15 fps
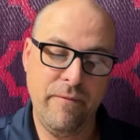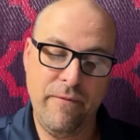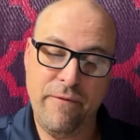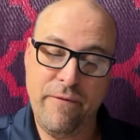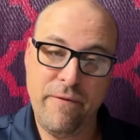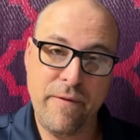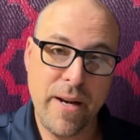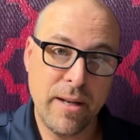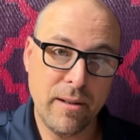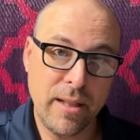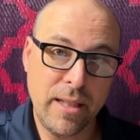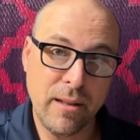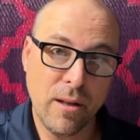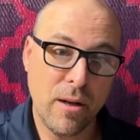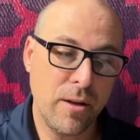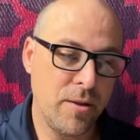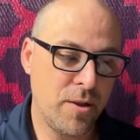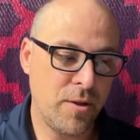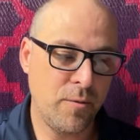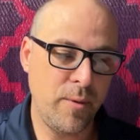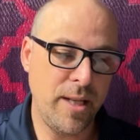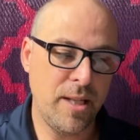fairly large
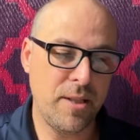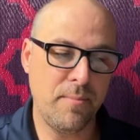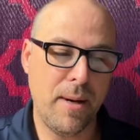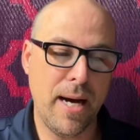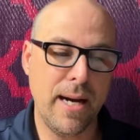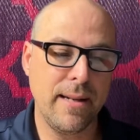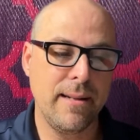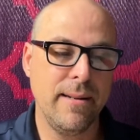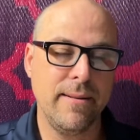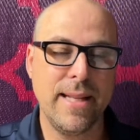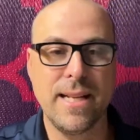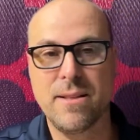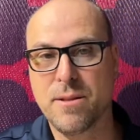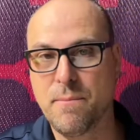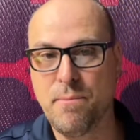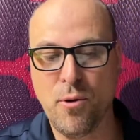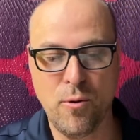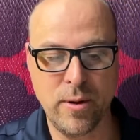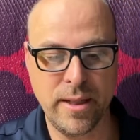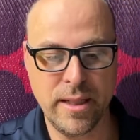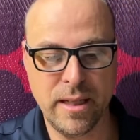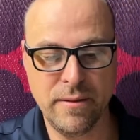sweet spot. That's the
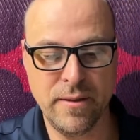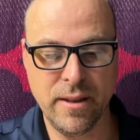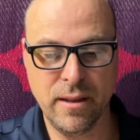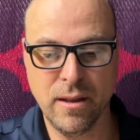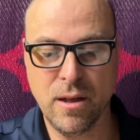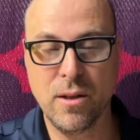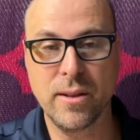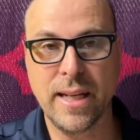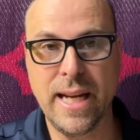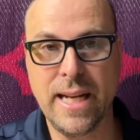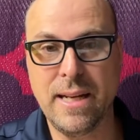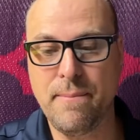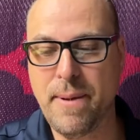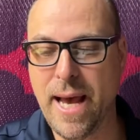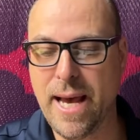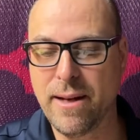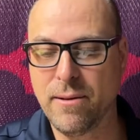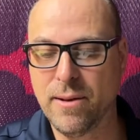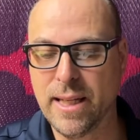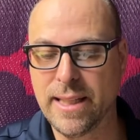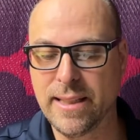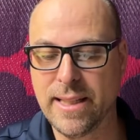point of an elongated paddle
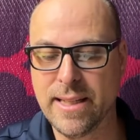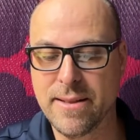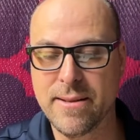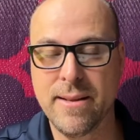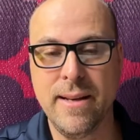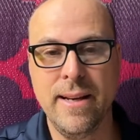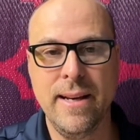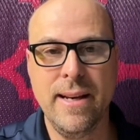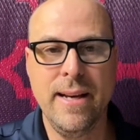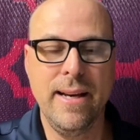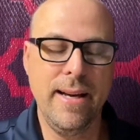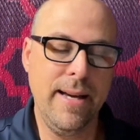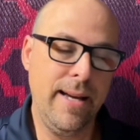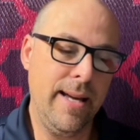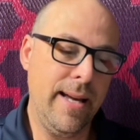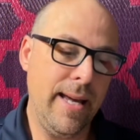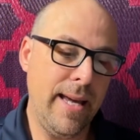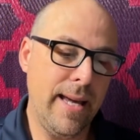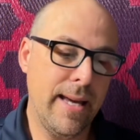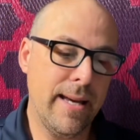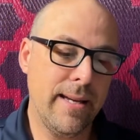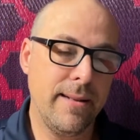like this.
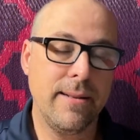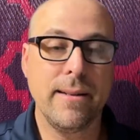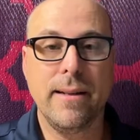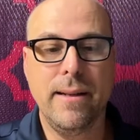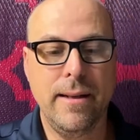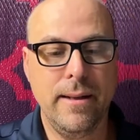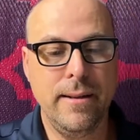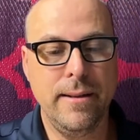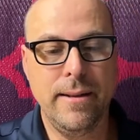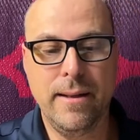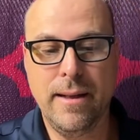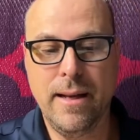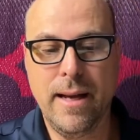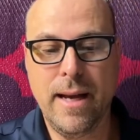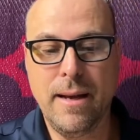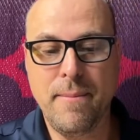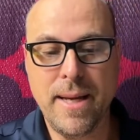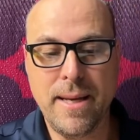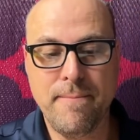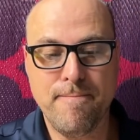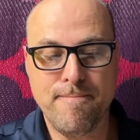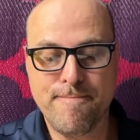And I
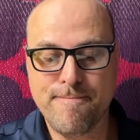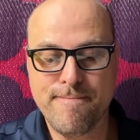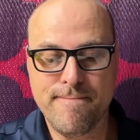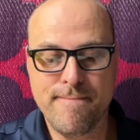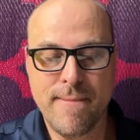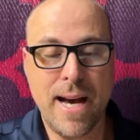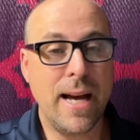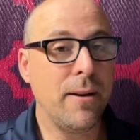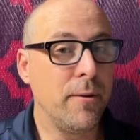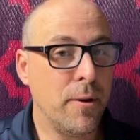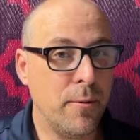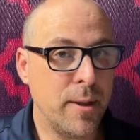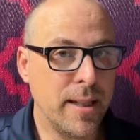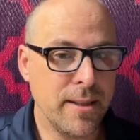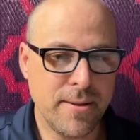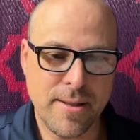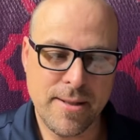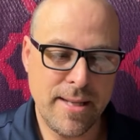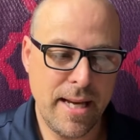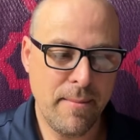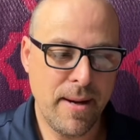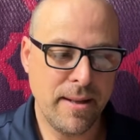mean, I don't know what else to
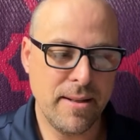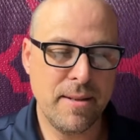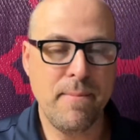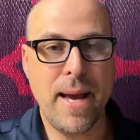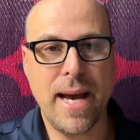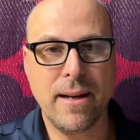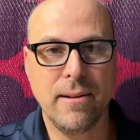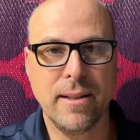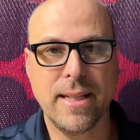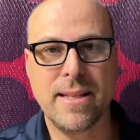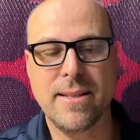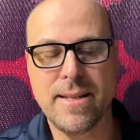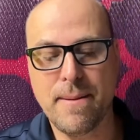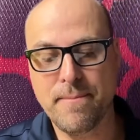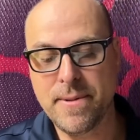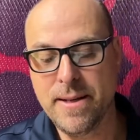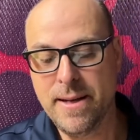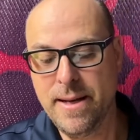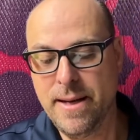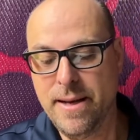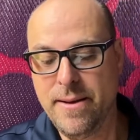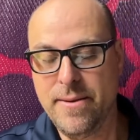say about this paddle except
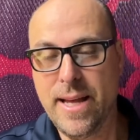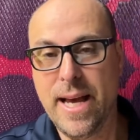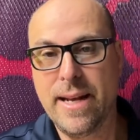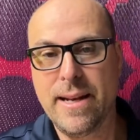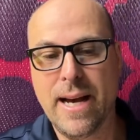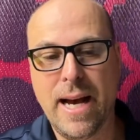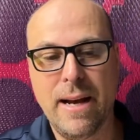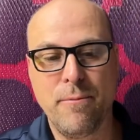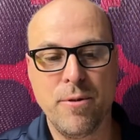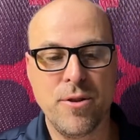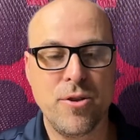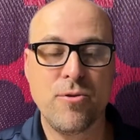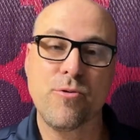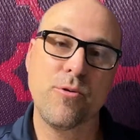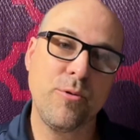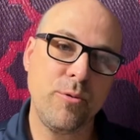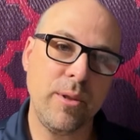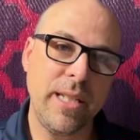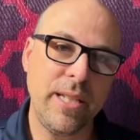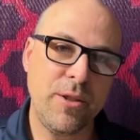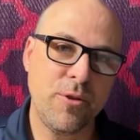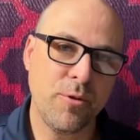that I was
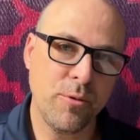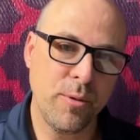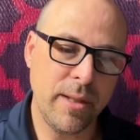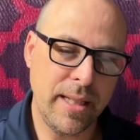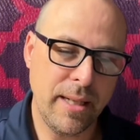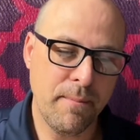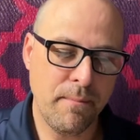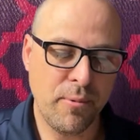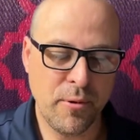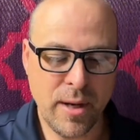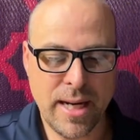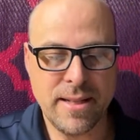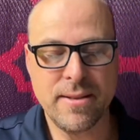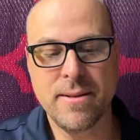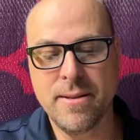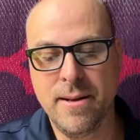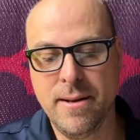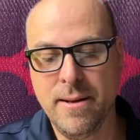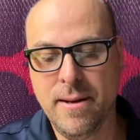truly, truly impressed